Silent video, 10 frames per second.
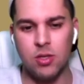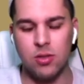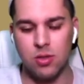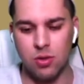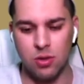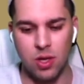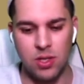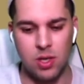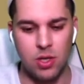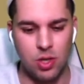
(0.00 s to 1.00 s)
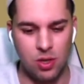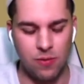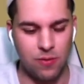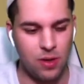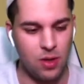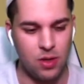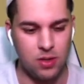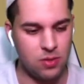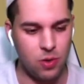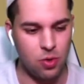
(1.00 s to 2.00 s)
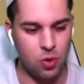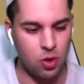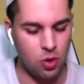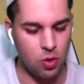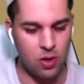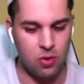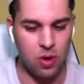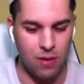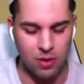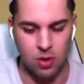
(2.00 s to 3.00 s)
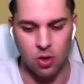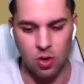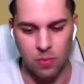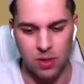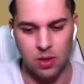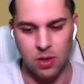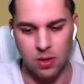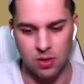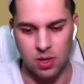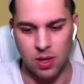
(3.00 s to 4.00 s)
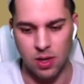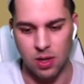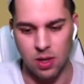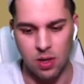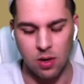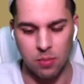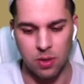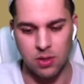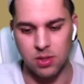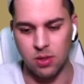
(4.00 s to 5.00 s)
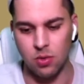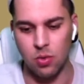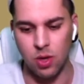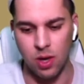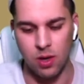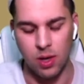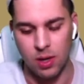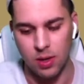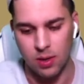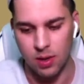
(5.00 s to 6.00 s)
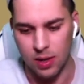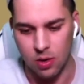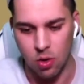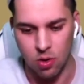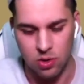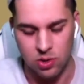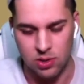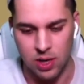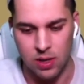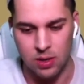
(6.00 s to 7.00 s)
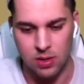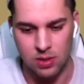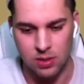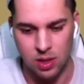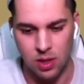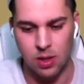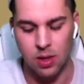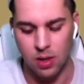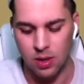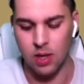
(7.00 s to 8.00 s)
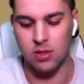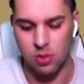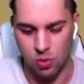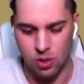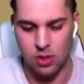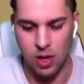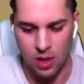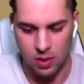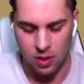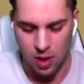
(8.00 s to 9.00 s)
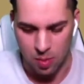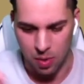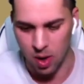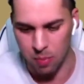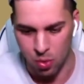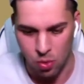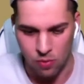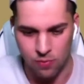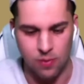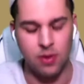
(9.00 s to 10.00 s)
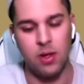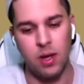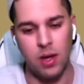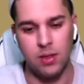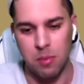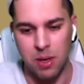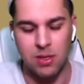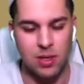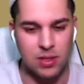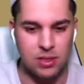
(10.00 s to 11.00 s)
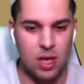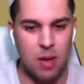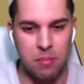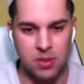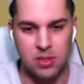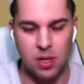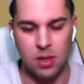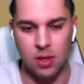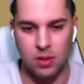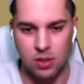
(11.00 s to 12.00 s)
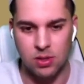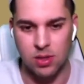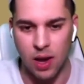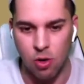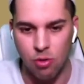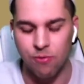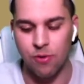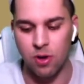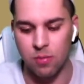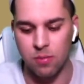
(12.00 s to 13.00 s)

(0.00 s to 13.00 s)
So notarization is when you go and you have a document and there's like a legal person who can like also sign it and say, yes, you did that, I approve, and they basically stamp and say like this, I confirm,